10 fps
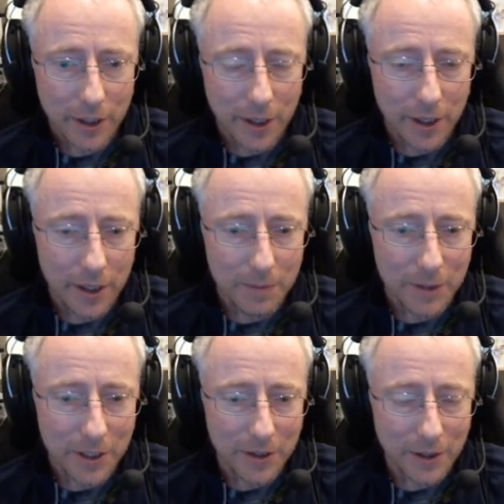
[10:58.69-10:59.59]
and
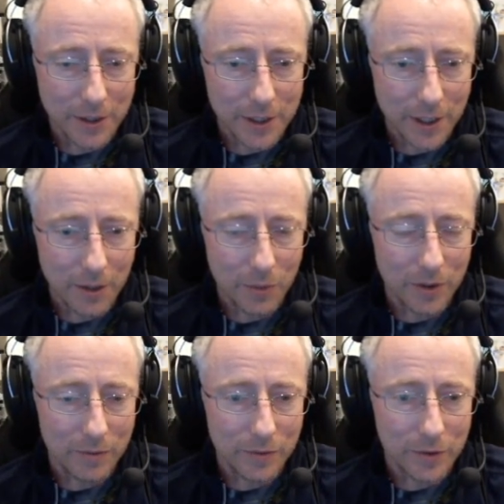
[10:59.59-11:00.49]
because I got rid
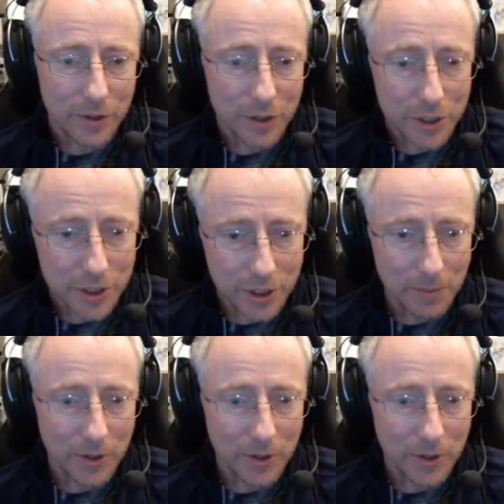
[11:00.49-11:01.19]
of some of